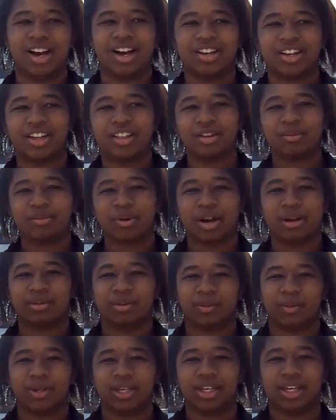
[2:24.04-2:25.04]
Another
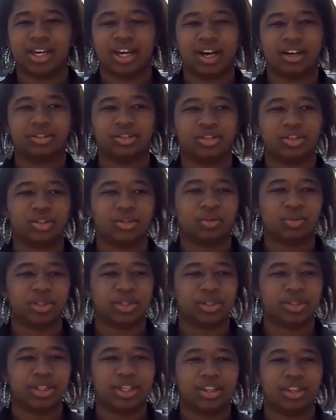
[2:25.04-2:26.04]
problem we encountered
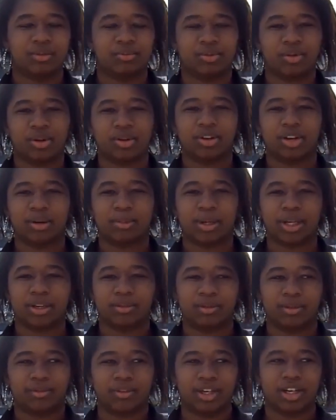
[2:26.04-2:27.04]
was in the programming
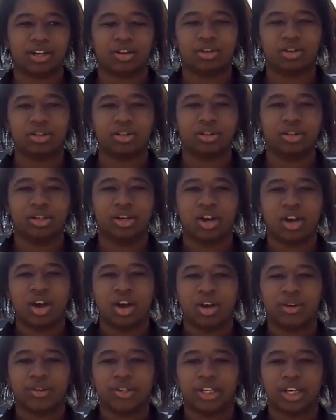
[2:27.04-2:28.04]
of the vehicle.
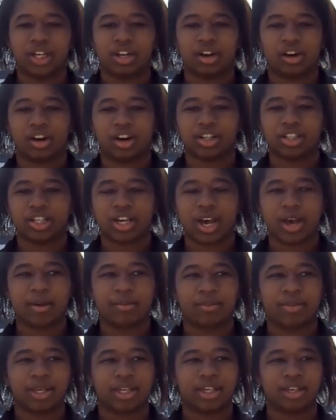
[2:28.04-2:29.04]
We had a hard
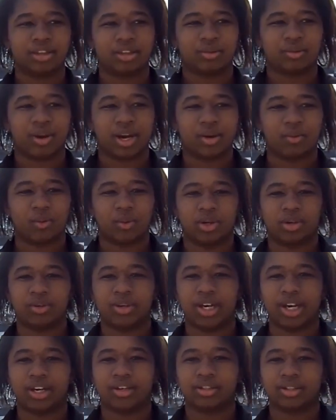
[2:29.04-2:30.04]
time picking the right wheel
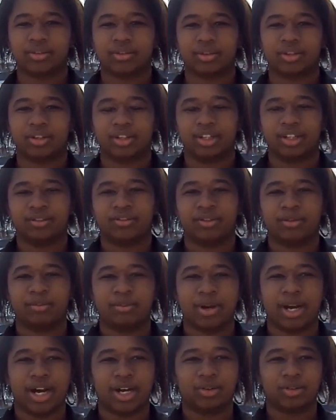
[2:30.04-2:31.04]
counts for the
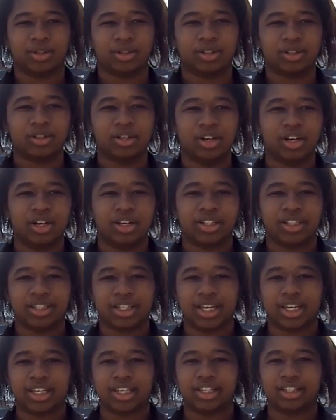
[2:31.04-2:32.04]
different power
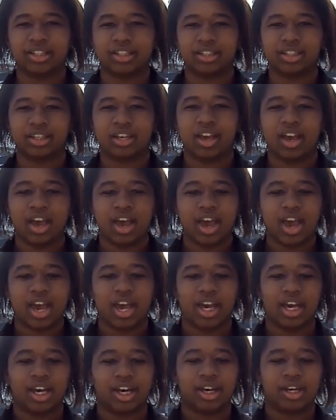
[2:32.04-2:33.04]
settings,
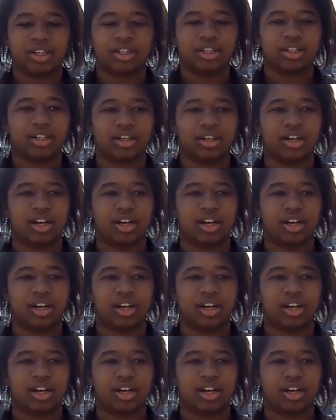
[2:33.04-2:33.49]
and